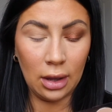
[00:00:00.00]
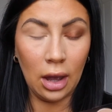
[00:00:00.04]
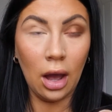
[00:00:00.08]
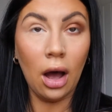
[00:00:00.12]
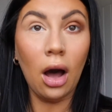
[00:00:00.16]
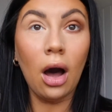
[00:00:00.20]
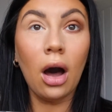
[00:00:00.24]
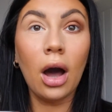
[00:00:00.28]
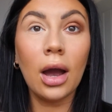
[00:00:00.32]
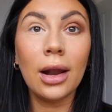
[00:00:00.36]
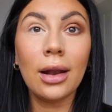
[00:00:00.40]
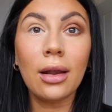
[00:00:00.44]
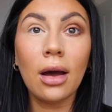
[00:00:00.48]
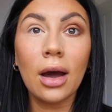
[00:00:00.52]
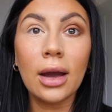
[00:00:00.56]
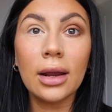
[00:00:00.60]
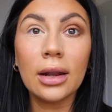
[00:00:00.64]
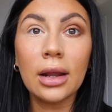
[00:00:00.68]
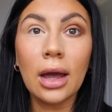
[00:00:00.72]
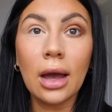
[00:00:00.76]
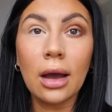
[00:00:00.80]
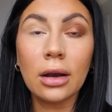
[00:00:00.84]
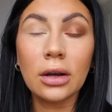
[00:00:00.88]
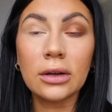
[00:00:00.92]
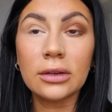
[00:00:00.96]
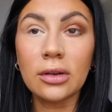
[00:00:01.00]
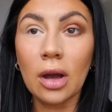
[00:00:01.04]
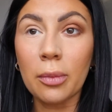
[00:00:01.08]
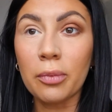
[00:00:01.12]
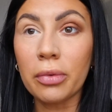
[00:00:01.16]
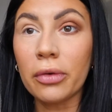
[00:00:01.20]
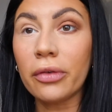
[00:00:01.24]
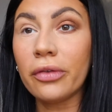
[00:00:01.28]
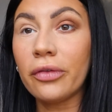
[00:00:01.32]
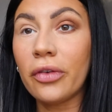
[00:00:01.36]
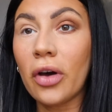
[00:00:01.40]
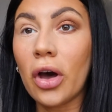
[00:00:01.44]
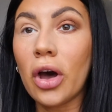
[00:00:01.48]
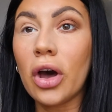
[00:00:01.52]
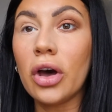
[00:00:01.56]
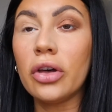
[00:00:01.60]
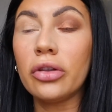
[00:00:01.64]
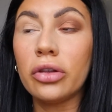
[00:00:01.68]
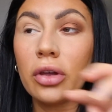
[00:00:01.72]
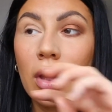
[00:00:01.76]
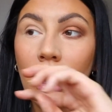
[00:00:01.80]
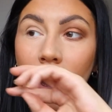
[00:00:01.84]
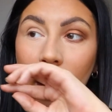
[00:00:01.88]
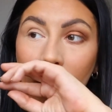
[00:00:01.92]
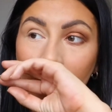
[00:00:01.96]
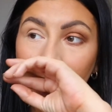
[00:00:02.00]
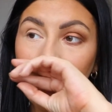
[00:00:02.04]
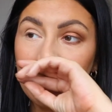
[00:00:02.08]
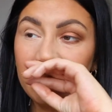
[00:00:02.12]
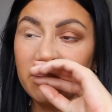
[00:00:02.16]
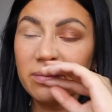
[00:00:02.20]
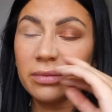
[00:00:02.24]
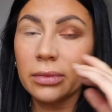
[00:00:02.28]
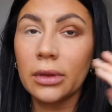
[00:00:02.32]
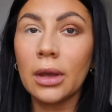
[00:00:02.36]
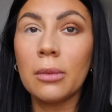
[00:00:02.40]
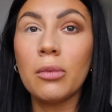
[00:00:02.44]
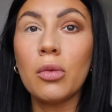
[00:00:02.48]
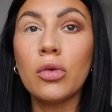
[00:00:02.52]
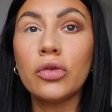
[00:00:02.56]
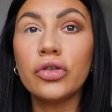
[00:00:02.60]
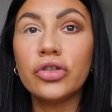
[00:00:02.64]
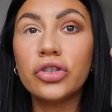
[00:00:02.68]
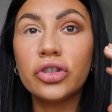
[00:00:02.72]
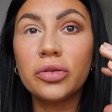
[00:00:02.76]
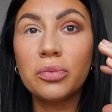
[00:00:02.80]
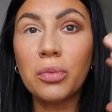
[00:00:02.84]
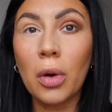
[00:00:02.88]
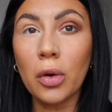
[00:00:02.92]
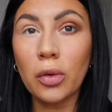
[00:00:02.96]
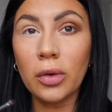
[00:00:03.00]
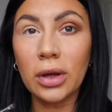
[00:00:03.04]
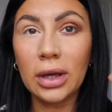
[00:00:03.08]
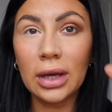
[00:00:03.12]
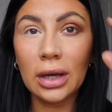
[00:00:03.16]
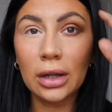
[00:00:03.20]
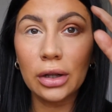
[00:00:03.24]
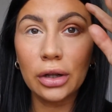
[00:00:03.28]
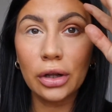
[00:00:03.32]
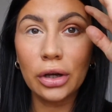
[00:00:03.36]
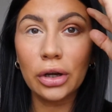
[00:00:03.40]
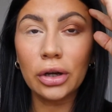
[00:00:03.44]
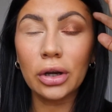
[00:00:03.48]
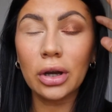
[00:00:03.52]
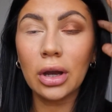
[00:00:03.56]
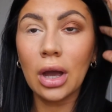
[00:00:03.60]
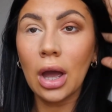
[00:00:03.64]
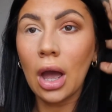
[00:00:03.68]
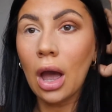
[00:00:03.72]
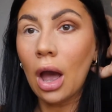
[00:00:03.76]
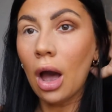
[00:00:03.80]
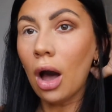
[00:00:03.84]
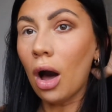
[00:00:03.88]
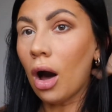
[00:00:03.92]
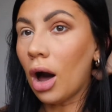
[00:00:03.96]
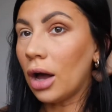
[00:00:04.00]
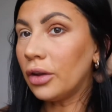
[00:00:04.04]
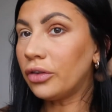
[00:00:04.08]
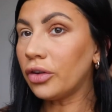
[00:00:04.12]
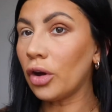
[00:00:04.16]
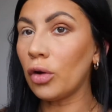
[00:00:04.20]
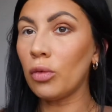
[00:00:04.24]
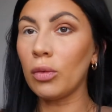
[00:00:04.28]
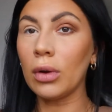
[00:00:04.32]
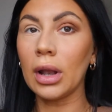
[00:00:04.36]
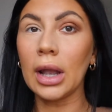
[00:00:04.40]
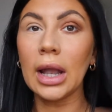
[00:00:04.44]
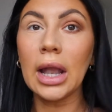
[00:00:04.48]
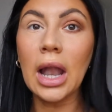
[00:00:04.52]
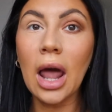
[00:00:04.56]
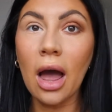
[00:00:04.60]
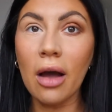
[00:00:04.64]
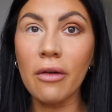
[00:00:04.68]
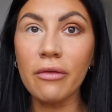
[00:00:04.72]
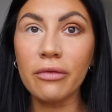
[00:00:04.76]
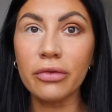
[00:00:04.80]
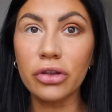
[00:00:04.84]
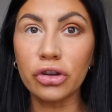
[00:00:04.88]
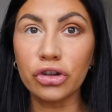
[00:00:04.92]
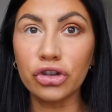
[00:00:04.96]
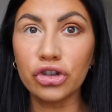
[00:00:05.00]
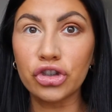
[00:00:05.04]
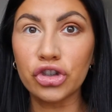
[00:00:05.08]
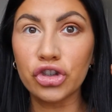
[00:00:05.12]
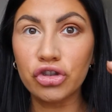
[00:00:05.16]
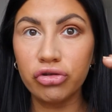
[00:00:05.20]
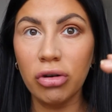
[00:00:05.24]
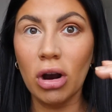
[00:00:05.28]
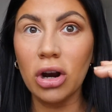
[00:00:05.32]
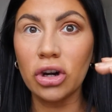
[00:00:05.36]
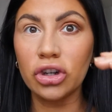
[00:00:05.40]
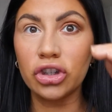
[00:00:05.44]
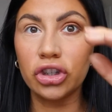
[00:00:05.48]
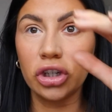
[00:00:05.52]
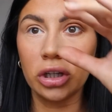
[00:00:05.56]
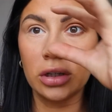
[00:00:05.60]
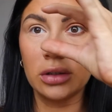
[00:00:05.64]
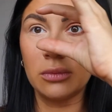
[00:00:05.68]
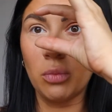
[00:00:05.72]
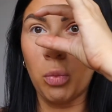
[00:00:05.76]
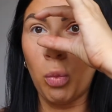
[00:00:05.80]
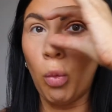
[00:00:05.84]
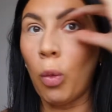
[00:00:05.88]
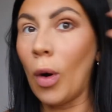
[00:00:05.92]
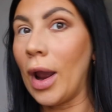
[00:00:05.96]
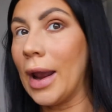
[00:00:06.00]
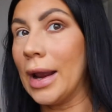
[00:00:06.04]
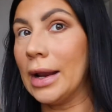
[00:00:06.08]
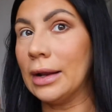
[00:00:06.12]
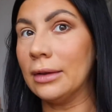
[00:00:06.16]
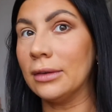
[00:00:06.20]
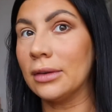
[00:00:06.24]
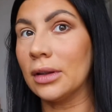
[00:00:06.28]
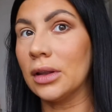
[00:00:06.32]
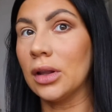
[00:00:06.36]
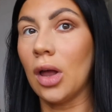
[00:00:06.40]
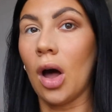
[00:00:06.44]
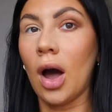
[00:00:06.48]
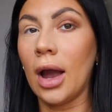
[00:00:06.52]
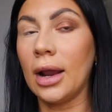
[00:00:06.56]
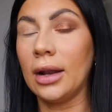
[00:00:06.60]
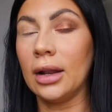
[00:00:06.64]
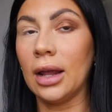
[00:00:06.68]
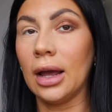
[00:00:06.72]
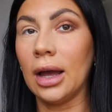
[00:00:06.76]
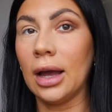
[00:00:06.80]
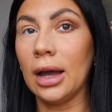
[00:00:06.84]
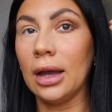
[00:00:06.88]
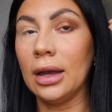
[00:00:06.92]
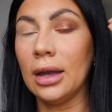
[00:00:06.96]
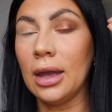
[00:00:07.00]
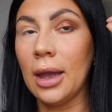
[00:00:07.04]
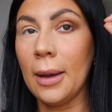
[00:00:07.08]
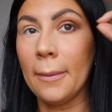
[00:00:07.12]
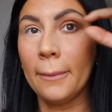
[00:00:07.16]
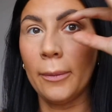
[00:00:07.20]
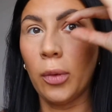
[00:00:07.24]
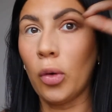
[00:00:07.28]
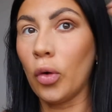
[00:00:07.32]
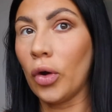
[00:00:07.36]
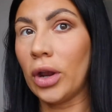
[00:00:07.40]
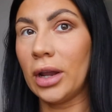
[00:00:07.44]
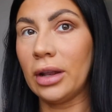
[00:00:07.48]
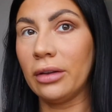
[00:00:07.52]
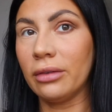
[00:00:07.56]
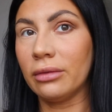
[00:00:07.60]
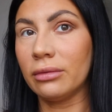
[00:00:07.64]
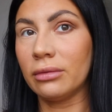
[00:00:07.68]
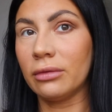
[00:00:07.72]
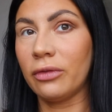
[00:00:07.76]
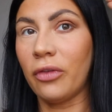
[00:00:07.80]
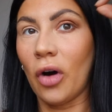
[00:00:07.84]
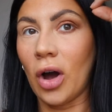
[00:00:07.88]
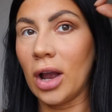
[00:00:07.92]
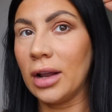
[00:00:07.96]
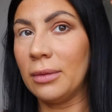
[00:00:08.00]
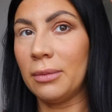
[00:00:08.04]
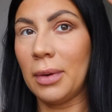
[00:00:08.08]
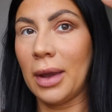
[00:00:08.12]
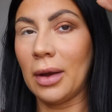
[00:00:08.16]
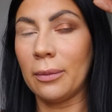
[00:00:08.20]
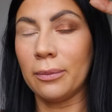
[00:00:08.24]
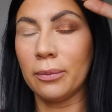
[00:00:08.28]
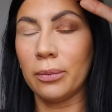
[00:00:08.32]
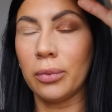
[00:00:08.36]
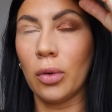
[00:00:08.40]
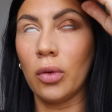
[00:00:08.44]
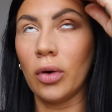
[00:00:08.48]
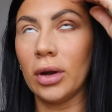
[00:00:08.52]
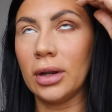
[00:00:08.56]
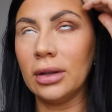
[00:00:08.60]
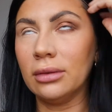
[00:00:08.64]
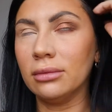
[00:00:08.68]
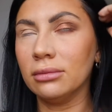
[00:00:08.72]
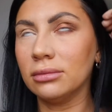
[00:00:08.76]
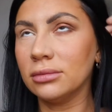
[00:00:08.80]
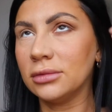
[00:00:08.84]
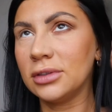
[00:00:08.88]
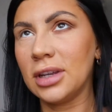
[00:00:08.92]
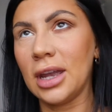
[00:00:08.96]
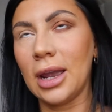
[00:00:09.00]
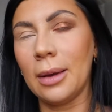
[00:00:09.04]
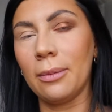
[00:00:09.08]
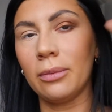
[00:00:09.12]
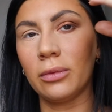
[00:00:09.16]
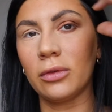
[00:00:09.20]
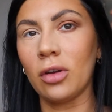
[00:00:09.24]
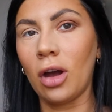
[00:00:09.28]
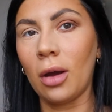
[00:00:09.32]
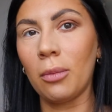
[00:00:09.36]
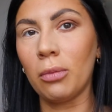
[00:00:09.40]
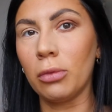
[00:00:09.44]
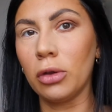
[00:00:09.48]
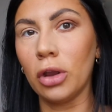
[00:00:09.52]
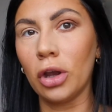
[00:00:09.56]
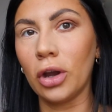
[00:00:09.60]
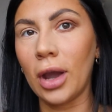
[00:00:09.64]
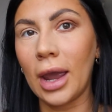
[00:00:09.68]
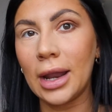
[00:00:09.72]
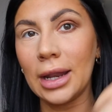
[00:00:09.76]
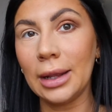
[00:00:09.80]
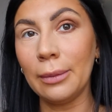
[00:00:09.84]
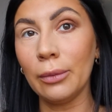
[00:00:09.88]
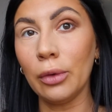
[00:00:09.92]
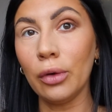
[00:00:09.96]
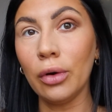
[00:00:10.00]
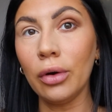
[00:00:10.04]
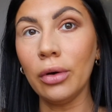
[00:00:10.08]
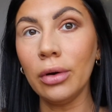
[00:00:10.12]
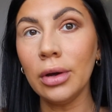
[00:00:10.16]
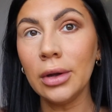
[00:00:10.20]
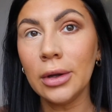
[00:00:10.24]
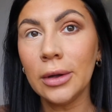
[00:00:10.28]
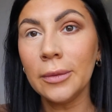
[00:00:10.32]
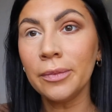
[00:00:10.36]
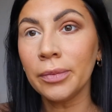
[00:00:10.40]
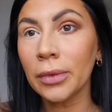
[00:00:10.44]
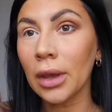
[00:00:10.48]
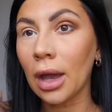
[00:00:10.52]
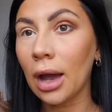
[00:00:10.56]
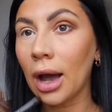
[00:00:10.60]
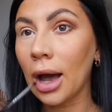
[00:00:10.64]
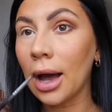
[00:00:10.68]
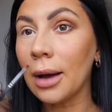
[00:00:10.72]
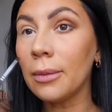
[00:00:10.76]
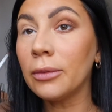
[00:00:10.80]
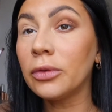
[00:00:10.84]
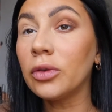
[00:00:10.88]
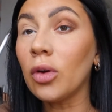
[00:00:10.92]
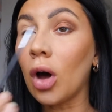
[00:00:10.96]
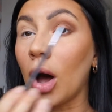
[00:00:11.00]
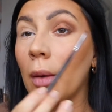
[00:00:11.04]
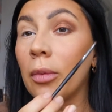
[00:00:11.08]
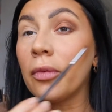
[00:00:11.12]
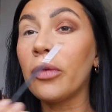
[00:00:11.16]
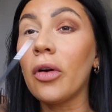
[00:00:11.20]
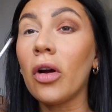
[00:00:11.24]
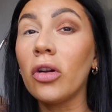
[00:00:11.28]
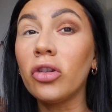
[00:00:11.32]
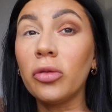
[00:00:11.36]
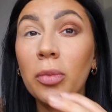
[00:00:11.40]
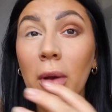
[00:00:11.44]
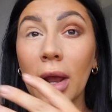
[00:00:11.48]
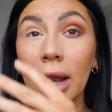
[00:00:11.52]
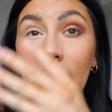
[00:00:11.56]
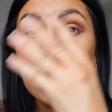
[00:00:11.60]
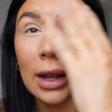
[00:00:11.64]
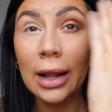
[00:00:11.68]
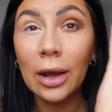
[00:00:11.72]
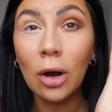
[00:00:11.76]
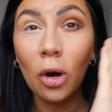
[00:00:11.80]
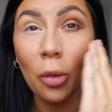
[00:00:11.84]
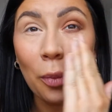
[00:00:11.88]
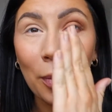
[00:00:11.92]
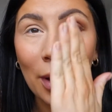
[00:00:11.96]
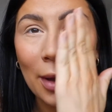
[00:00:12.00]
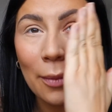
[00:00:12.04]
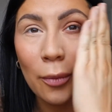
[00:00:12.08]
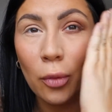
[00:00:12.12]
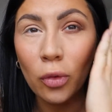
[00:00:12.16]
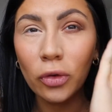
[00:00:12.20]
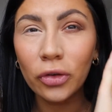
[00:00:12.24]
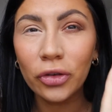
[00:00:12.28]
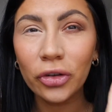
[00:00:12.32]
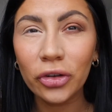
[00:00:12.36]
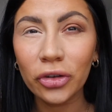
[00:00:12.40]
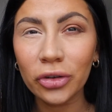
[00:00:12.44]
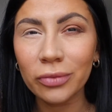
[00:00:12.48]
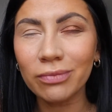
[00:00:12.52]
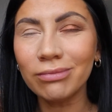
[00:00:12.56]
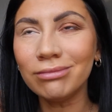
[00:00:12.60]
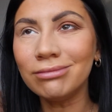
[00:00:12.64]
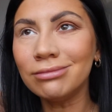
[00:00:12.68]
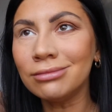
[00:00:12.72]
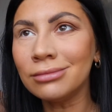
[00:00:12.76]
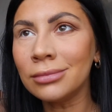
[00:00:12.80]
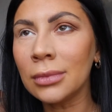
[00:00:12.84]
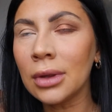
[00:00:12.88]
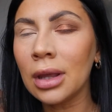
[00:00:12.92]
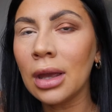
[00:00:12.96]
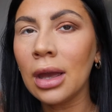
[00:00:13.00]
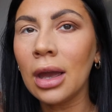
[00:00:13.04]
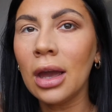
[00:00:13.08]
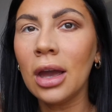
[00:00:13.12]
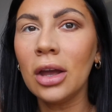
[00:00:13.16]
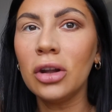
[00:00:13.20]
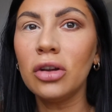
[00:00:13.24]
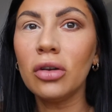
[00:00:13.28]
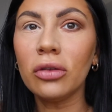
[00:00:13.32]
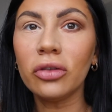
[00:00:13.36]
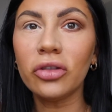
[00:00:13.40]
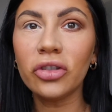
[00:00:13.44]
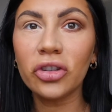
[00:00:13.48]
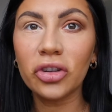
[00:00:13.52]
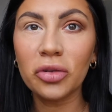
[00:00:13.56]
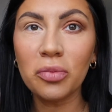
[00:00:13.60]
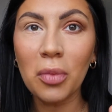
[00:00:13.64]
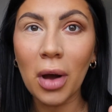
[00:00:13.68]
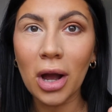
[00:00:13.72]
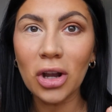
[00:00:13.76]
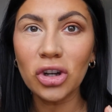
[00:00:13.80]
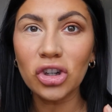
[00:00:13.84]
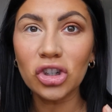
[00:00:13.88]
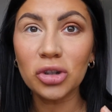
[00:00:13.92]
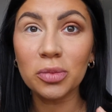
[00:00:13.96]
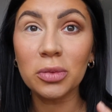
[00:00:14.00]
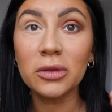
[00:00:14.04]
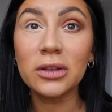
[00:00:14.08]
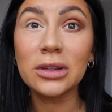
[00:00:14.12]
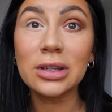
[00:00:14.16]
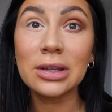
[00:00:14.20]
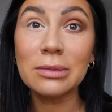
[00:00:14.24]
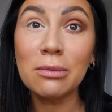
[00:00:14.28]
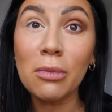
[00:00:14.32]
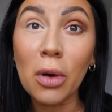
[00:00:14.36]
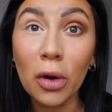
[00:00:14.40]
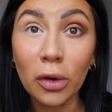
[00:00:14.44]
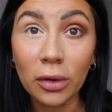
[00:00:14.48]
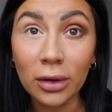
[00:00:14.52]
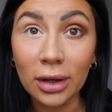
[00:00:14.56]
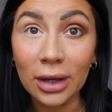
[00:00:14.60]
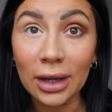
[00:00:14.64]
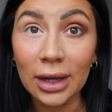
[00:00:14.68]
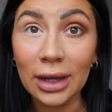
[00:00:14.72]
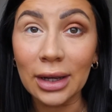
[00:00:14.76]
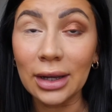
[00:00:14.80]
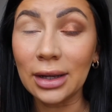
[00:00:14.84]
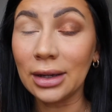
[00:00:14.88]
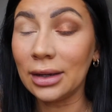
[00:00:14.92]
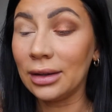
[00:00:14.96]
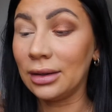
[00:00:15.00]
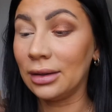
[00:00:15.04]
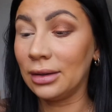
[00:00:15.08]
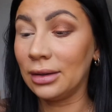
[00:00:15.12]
eyeliner because I prefer the more smokier look. I don't love the structured winged liner fine point tip type look anymore, so I prefer it to be a little bit more not smudged but smoky.